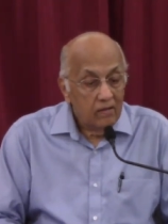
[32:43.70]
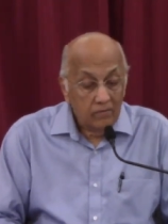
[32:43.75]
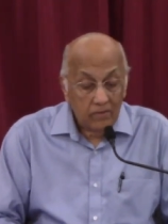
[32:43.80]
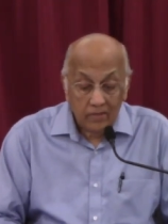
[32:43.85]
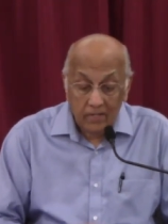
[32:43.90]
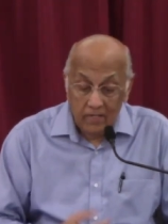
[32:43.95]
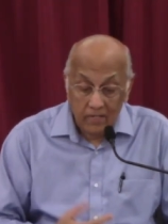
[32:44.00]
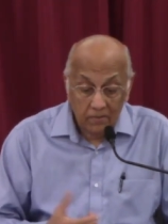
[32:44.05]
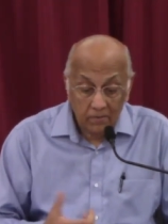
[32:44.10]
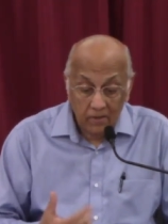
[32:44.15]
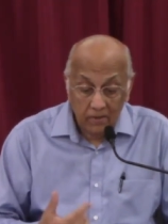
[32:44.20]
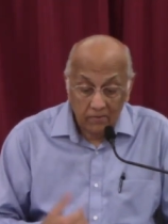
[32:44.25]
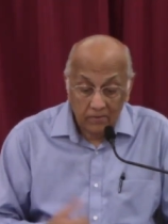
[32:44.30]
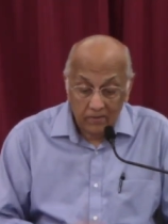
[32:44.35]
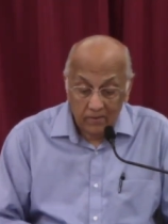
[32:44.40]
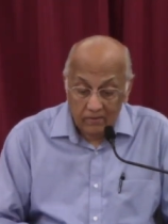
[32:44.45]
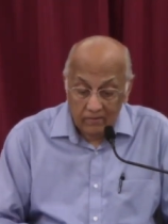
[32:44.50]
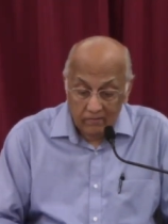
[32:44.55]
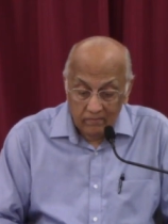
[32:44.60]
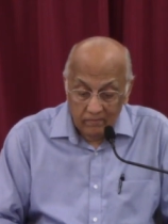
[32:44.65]
But these
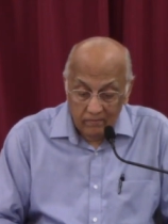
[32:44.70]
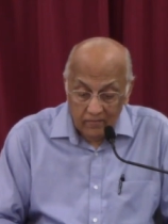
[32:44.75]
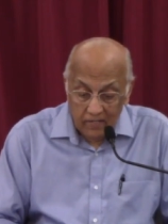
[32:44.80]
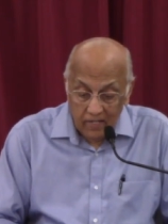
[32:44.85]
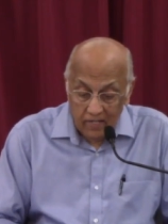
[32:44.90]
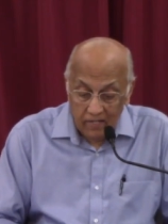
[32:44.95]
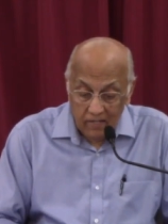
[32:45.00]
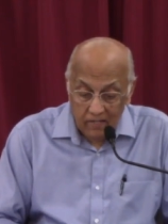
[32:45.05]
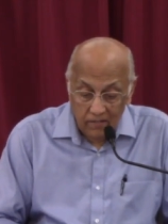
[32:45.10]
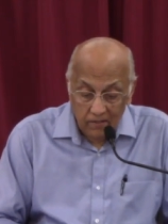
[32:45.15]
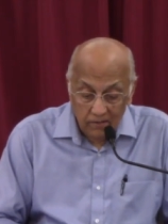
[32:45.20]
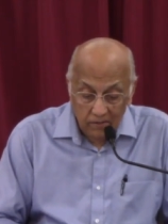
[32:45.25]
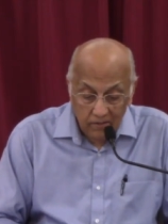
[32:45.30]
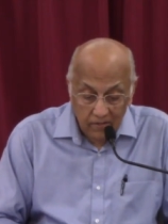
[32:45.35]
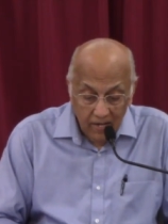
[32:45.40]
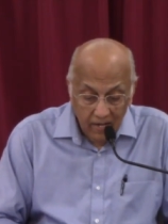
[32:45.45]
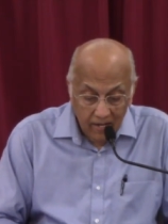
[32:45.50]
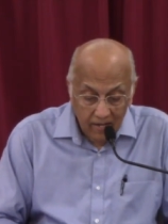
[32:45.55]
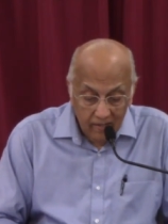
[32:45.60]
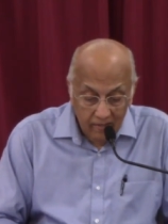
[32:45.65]
people, they didn't do
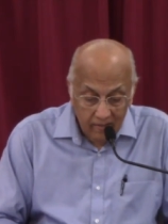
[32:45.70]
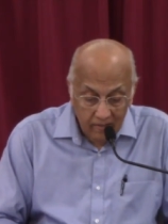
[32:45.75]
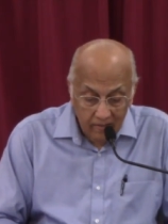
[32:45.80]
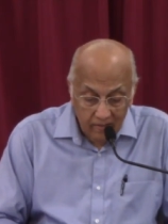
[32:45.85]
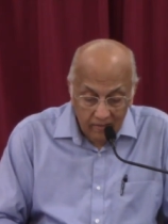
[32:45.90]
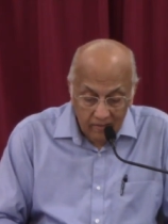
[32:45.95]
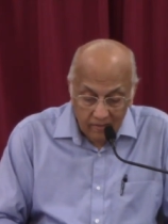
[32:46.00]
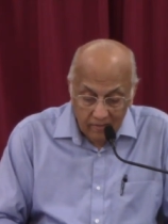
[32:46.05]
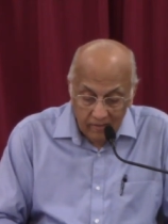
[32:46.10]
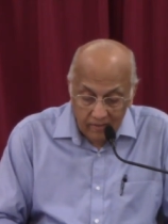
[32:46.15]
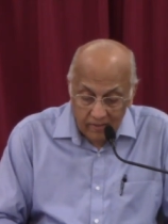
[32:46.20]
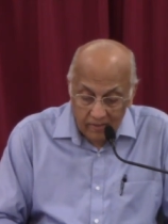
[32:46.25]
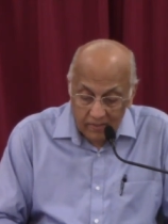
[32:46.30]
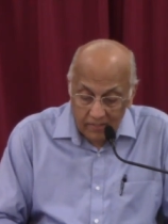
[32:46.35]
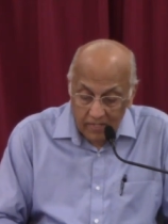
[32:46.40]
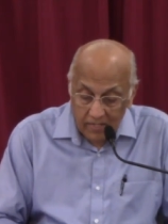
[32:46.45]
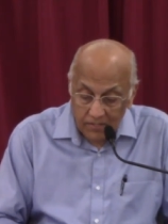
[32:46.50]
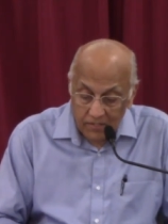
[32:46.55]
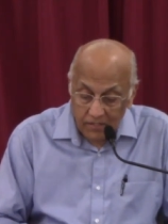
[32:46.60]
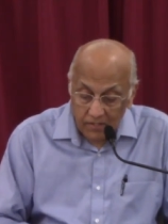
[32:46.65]
that it
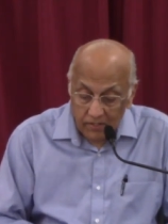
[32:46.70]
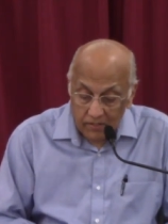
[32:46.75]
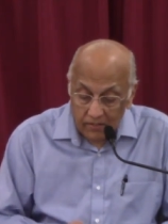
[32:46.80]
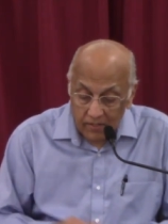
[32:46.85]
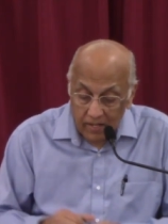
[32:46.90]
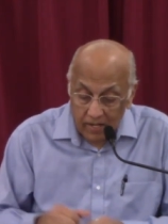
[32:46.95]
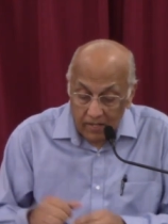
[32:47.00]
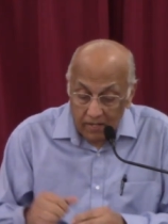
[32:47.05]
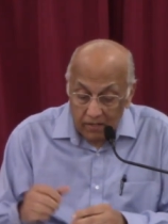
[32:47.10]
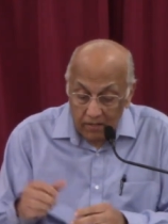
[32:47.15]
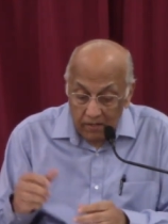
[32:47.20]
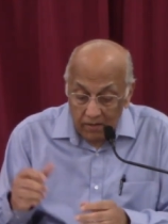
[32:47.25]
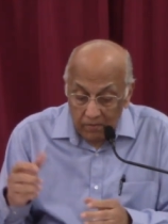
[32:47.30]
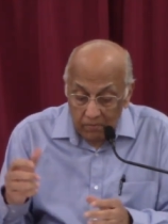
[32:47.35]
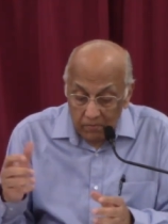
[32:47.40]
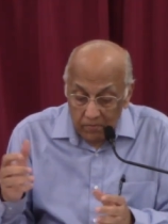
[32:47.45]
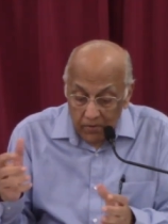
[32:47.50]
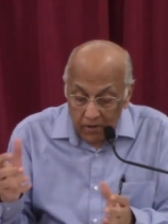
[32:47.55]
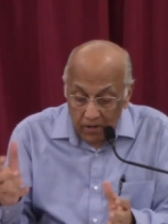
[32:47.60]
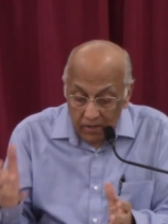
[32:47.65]
says here they
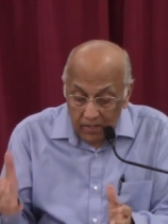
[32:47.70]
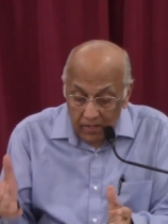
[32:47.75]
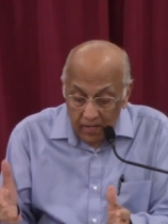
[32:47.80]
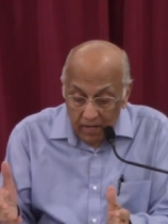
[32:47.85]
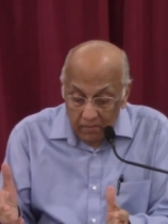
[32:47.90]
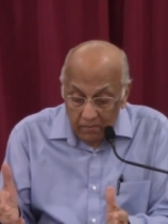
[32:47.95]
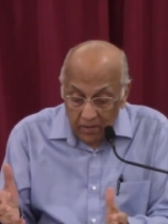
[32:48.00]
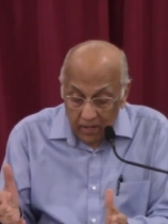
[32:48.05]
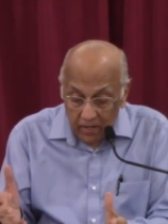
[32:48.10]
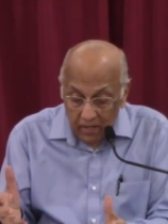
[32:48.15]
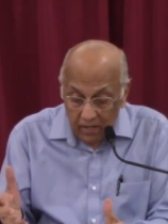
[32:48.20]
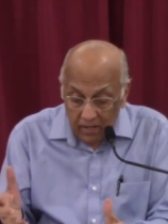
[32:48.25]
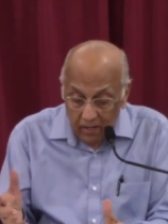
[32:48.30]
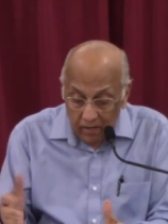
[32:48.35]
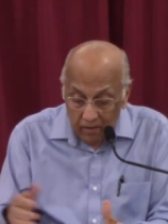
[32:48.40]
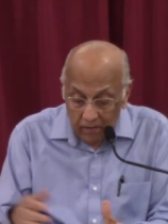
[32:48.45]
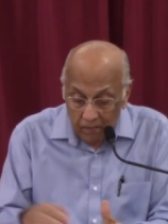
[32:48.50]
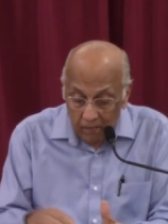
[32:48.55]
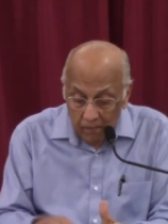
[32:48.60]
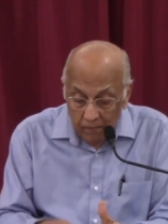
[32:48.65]
brought their
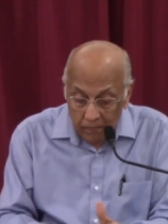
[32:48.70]
money